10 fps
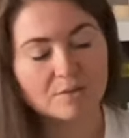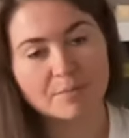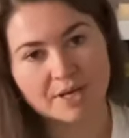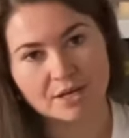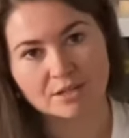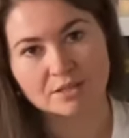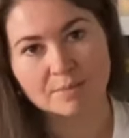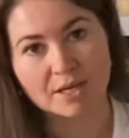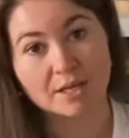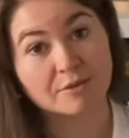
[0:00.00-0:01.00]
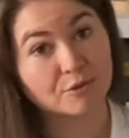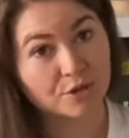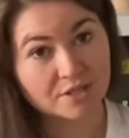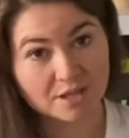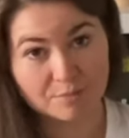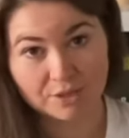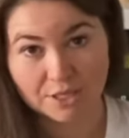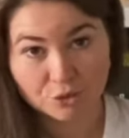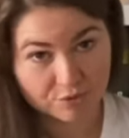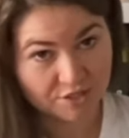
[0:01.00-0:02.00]
impaired by, for example,
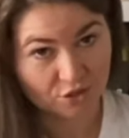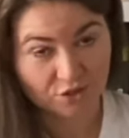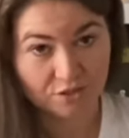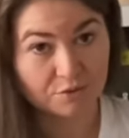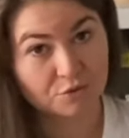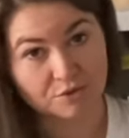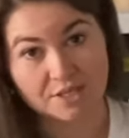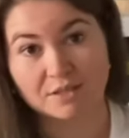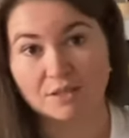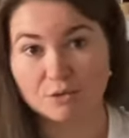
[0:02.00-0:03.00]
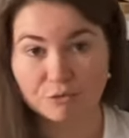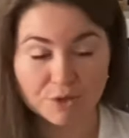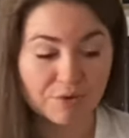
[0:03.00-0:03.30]
increased oxidative stress, these free